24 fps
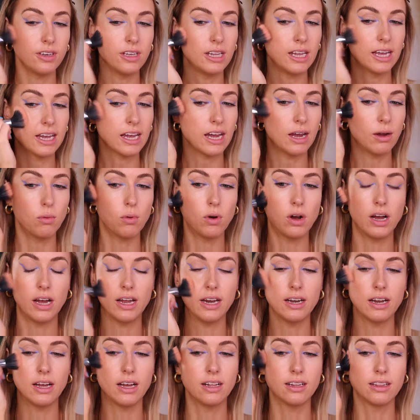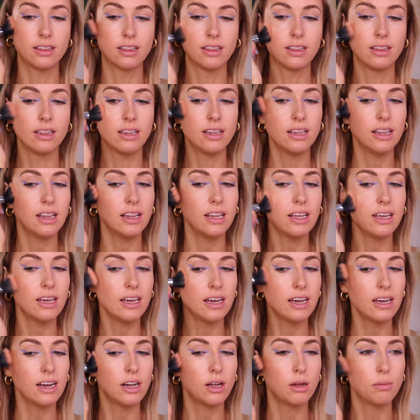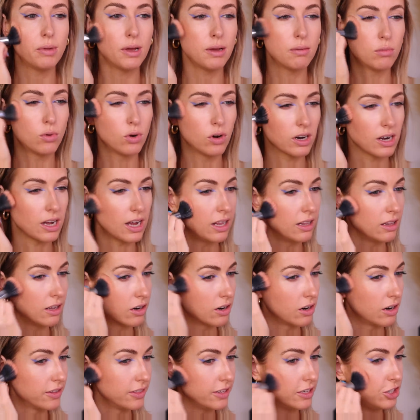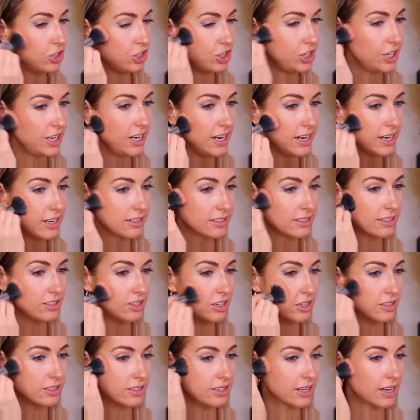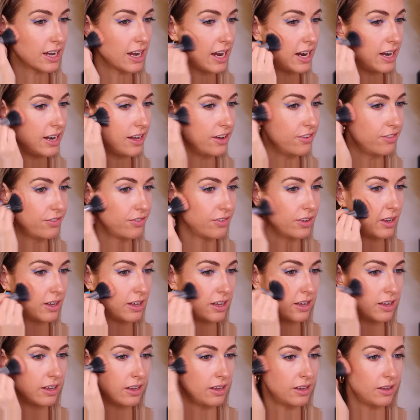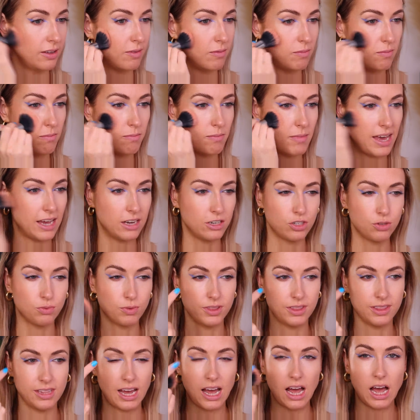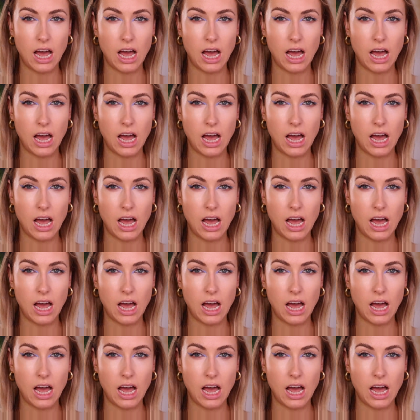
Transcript: feel like I want a little bit more color on the cheeks just to kind of mesh with the